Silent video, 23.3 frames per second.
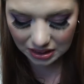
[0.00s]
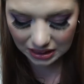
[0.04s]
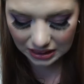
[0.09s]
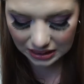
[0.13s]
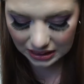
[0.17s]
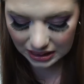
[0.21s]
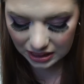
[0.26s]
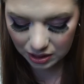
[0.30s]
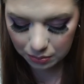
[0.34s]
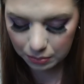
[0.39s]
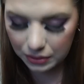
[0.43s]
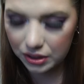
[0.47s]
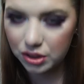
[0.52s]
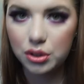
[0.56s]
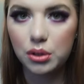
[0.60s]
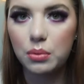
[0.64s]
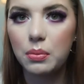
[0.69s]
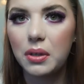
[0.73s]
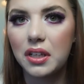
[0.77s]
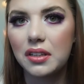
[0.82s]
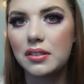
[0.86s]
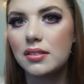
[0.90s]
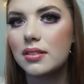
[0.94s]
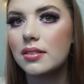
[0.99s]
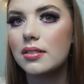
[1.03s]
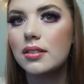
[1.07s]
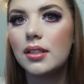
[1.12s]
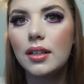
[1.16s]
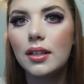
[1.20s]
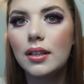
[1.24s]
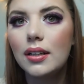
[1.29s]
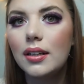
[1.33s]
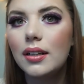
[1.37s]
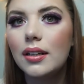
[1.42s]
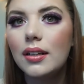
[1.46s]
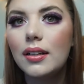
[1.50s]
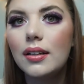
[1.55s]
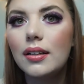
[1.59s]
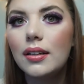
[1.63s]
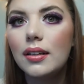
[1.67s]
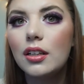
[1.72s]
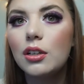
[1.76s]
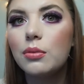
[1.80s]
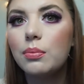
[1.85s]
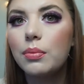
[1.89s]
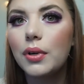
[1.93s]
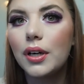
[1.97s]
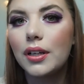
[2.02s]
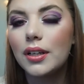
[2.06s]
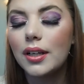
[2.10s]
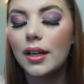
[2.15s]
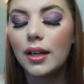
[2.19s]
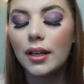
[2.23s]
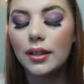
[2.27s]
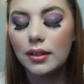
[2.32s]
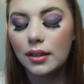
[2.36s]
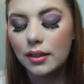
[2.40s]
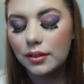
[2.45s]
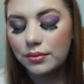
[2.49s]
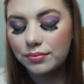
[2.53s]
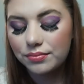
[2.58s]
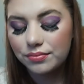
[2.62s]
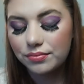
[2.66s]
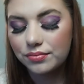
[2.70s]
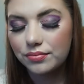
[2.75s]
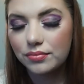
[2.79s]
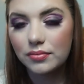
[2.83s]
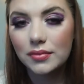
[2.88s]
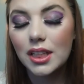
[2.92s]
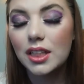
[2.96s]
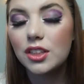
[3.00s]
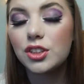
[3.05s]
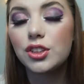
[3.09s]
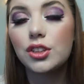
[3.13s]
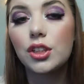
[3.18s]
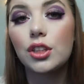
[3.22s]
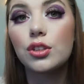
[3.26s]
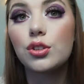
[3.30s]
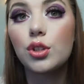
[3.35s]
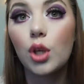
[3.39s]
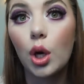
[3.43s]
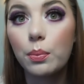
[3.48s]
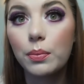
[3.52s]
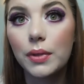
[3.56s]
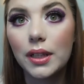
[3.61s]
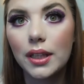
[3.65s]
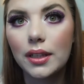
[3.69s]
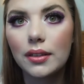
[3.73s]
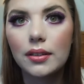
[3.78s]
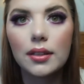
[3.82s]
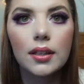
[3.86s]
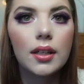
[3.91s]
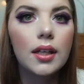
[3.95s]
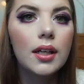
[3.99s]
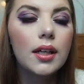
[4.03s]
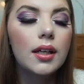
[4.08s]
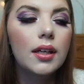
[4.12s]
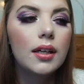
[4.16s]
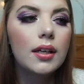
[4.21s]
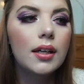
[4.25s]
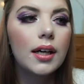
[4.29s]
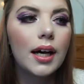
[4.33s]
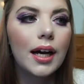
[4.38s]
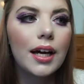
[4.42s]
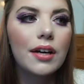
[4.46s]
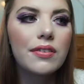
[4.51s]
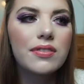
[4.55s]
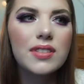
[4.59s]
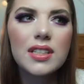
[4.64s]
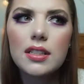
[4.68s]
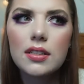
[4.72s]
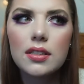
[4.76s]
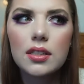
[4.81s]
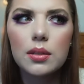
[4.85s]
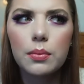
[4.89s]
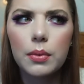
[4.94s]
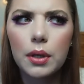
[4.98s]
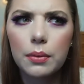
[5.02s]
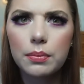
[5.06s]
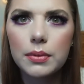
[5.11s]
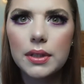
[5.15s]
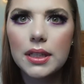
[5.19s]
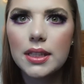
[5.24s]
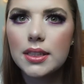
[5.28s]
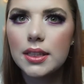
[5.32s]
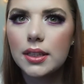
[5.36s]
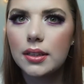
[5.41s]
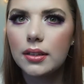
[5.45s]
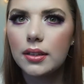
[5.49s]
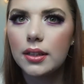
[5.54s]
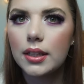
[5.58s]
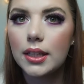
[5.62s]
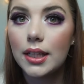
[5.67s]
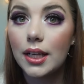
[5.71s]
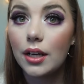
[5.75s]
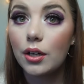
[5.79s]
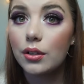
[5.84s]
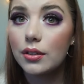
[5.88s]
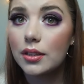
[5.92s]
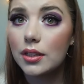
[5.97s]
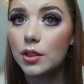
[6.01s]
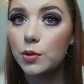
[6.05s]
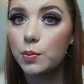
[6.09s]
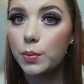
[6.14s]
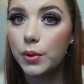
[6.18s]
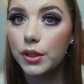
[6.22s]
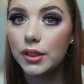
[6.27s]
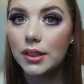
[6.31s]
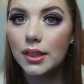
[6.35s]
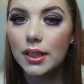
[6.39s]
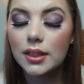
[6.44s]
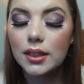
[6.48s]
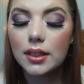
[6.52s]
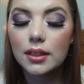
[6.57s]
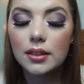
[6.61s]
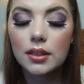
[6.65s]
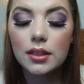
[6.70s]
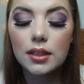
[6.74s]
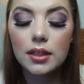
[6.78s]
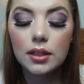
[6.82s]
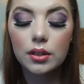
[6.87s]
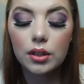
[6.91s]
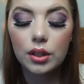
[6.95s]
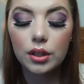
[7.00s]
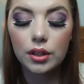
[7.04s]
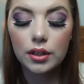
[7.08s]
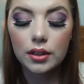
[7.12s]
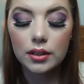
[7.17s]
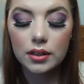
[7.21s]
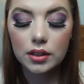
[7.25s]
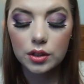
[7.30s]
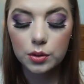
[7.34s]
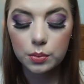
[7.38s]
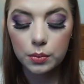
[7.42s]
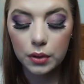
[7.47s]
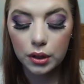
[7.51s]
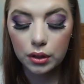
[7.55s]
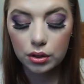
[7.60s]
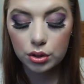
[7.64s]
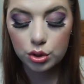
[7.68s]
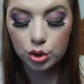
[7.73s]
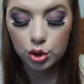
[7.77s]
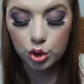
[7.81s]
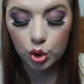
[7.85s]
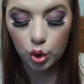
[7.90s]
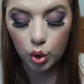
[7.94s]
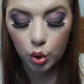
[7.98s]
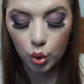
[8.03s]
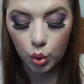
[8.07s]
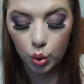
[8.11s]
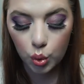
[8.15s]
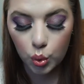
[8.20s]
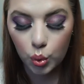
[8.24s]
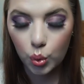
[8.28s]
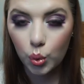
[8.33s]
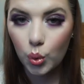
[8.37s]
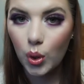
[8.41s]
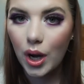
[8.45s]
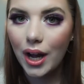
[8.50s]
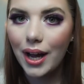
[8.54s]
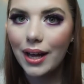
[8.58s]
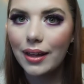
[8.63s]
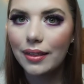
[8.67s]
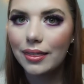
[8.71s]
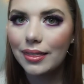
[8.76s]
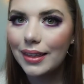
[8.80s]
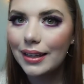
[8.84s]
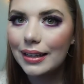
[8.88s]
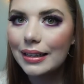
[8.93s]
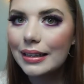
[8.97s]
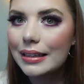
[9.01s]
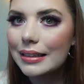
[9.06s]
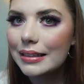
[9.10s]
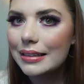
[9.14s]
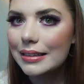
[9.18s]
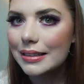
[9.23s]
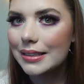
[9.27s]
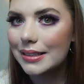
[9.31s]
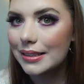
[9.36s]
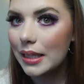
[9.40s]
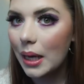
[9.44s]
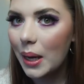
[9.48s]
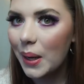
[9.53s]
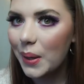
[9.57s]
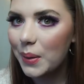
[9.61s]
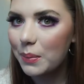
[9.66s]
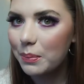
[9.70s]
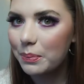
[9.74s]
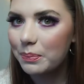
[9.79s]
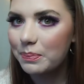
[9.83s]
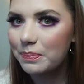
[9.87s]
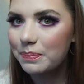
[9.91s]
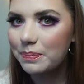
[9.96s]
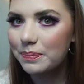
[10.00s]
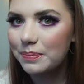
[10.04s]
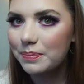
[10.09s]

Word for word: it has been 2 months. But let's just update. I have seen some updates here and there on this project this month, so I think it is time.